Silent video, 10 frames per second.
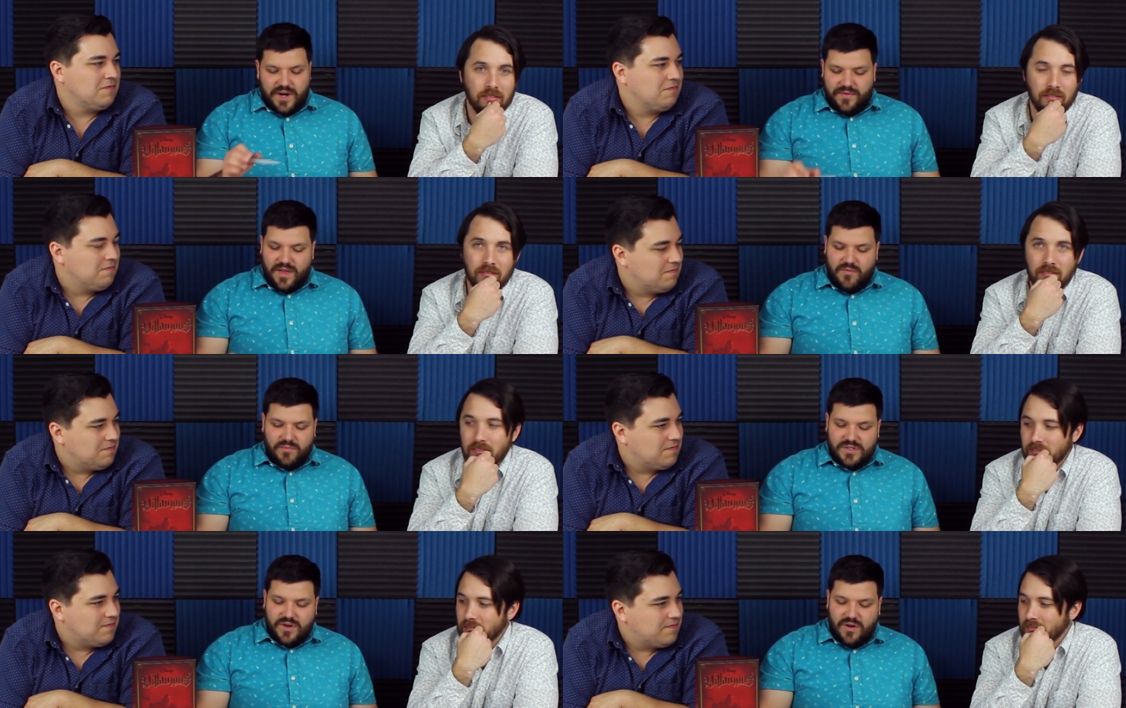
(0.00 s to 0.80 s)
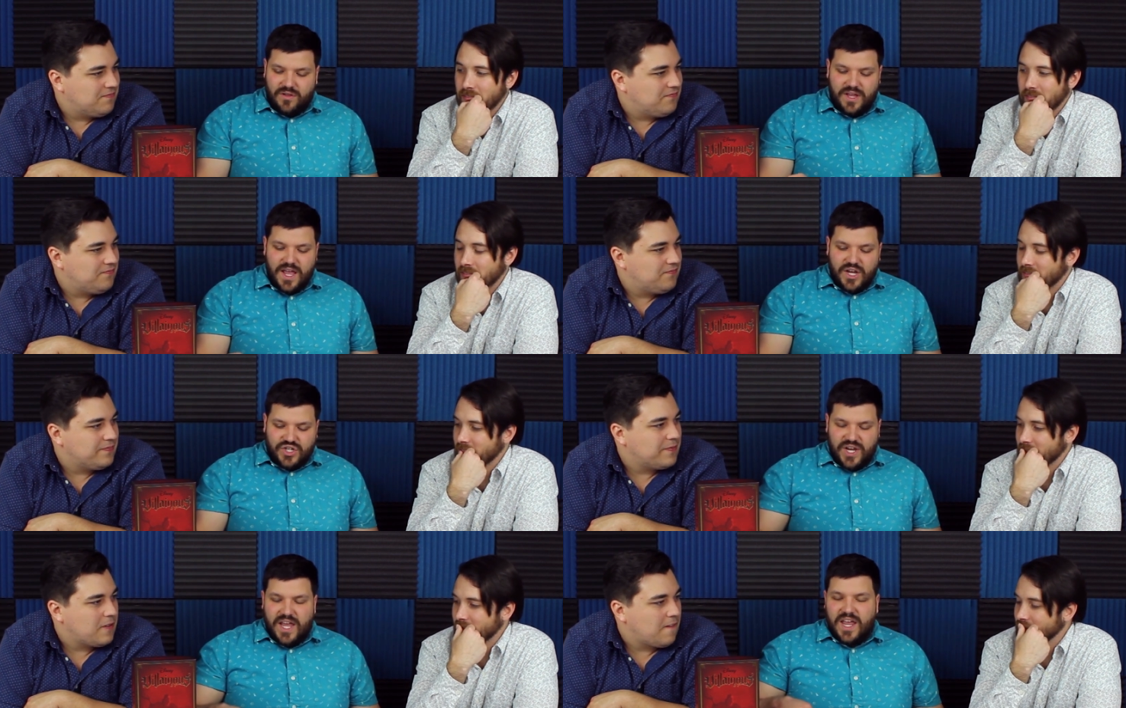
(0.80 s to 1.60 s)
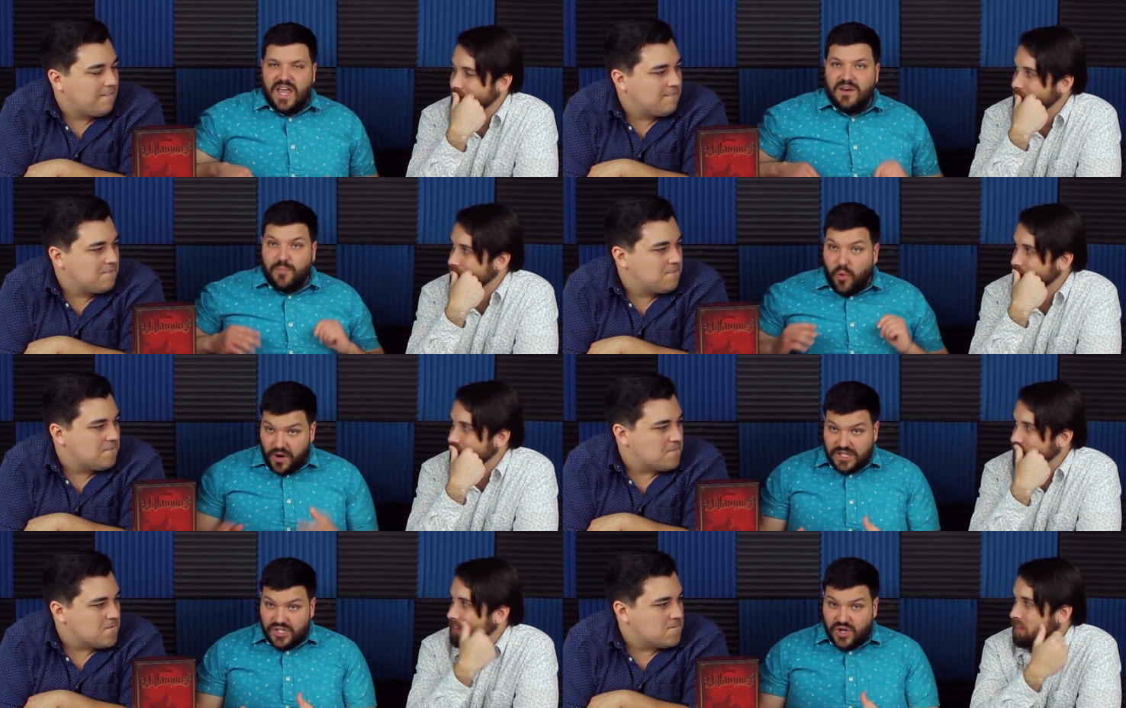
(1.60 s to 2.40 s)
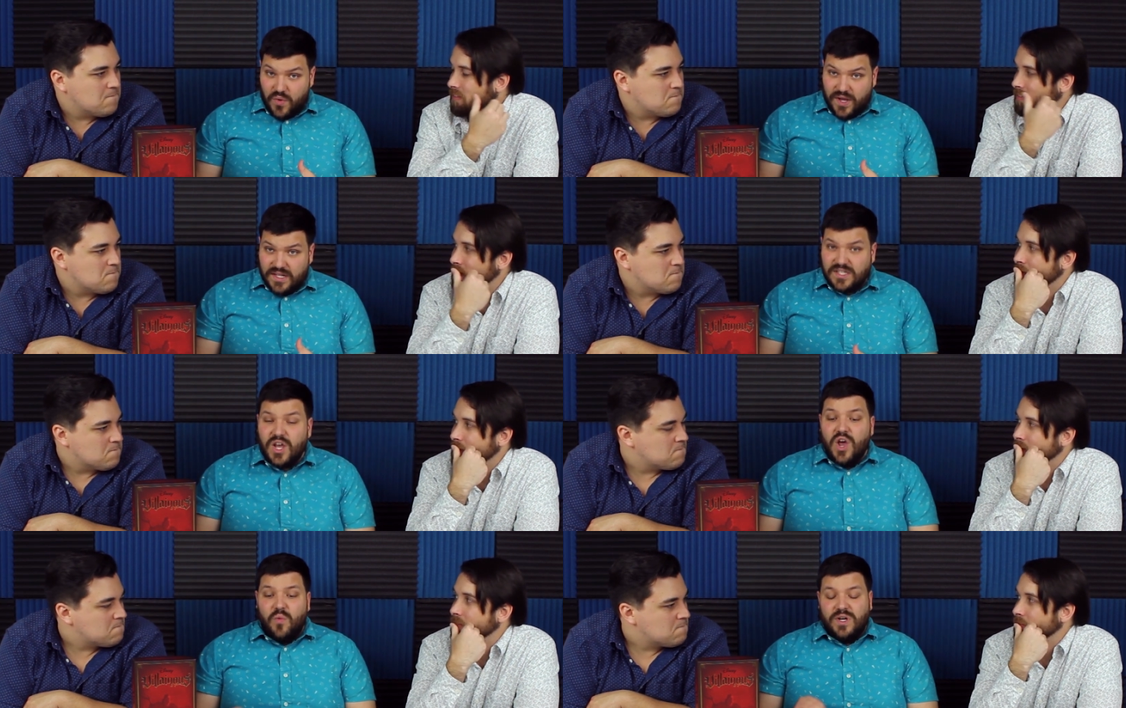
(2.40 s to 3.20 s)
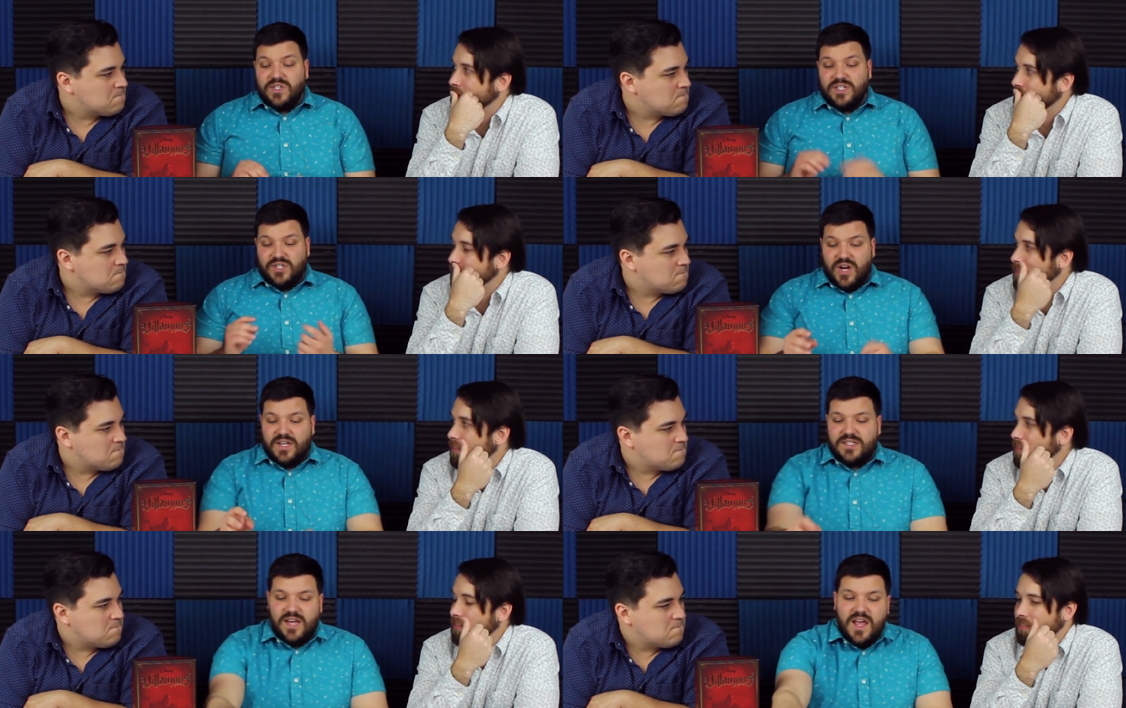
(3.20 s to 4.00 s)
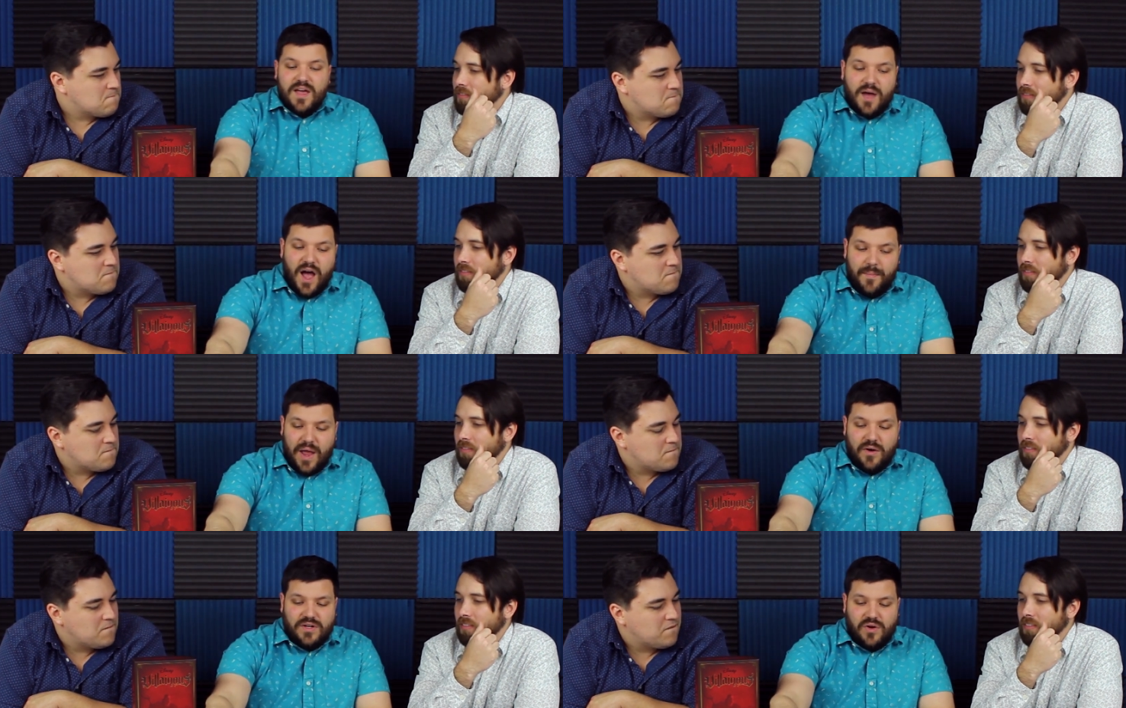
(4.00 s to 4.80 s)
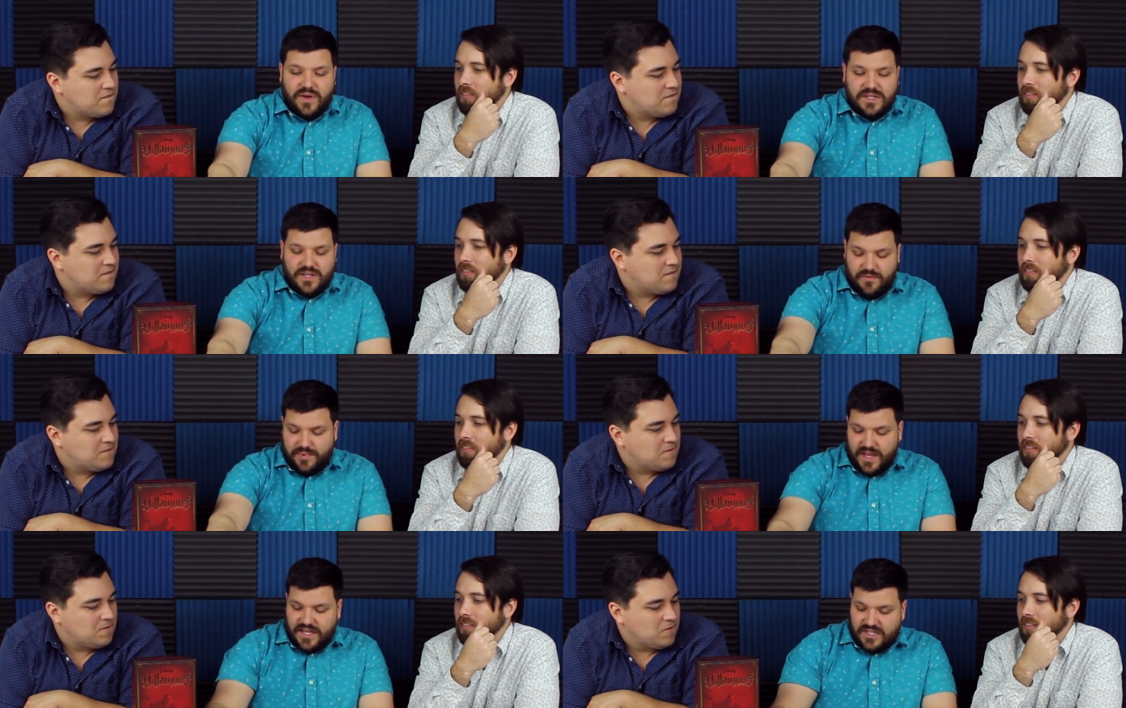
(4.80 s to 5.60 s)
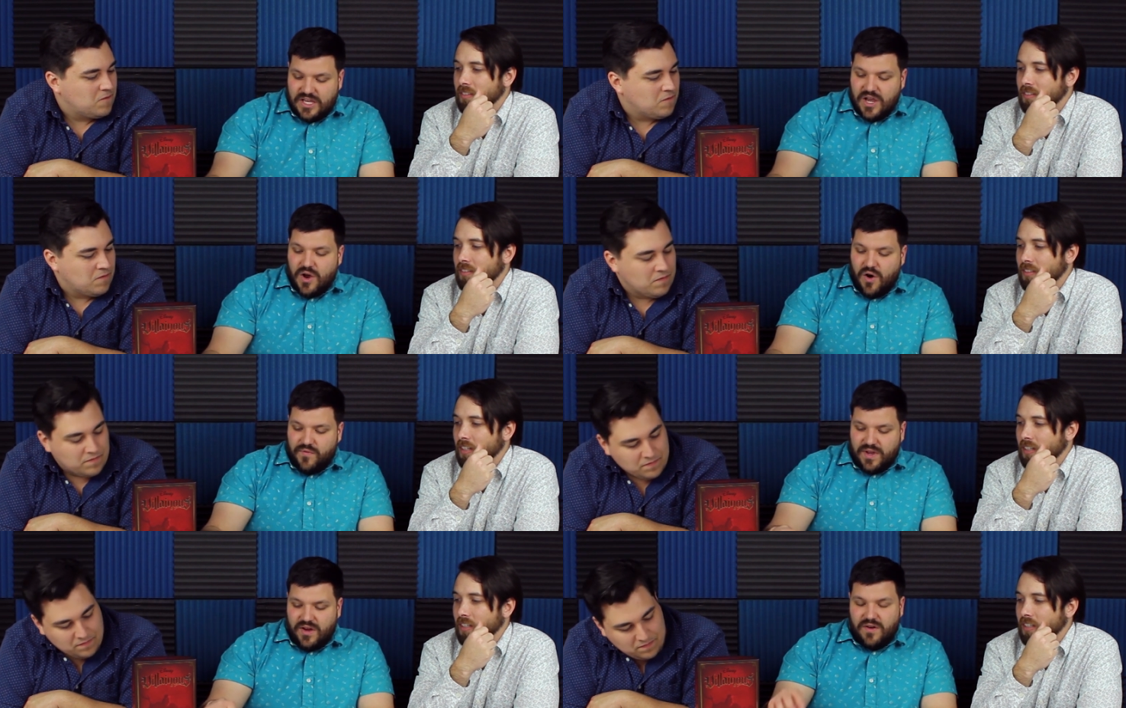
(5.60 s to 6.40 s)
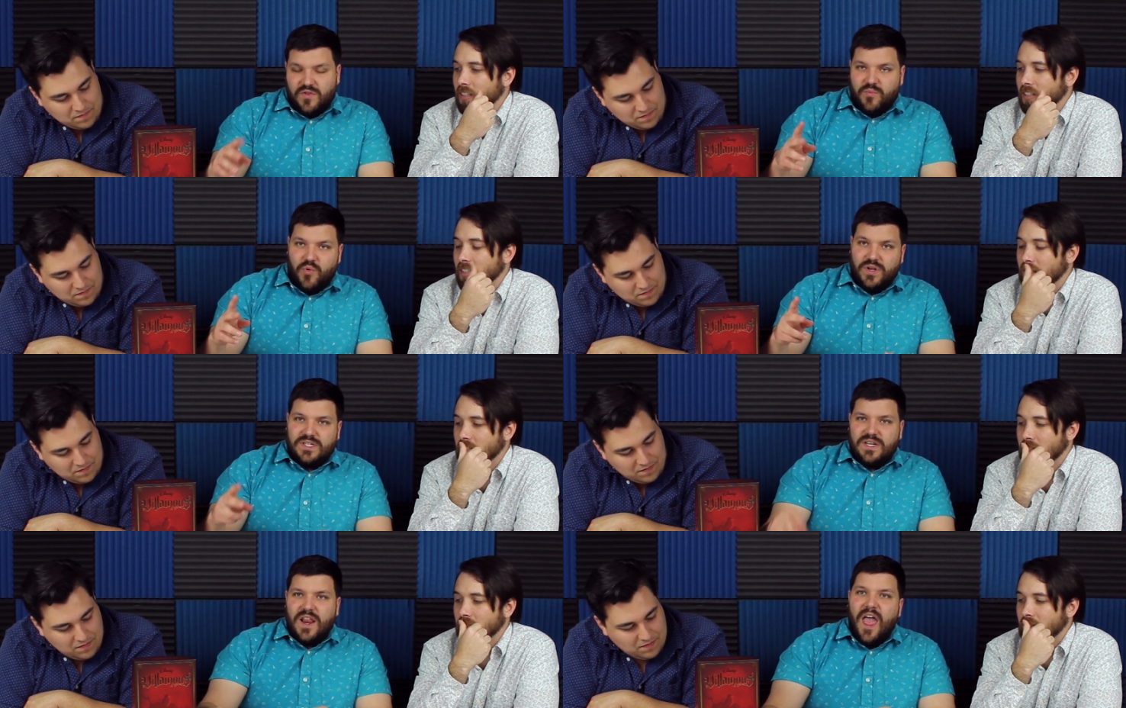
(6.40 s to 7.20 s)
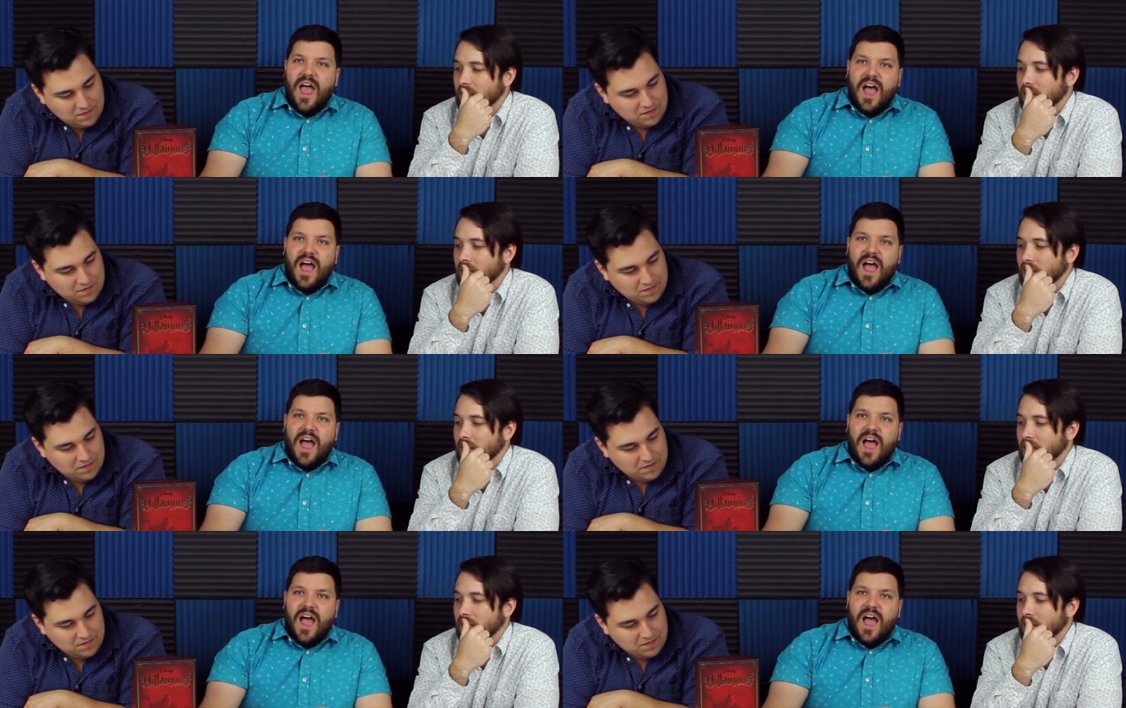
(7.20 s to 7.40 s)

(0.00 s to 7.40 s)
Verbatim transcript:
Speaker 1: whatever that one was called she gained poison tokens which is just uh, power tokens that you place over here and they're poison